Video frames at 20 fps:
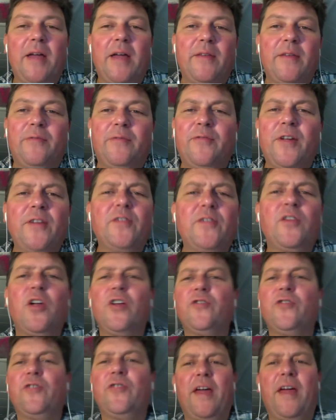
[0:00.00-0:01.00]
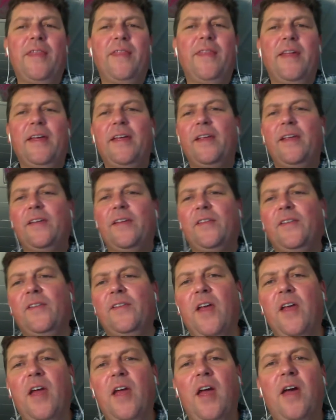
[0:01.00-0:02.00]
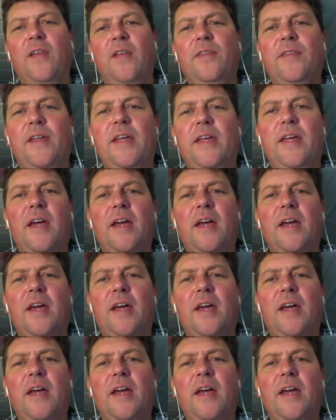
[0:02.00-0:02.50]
The French Laundry, I think, is the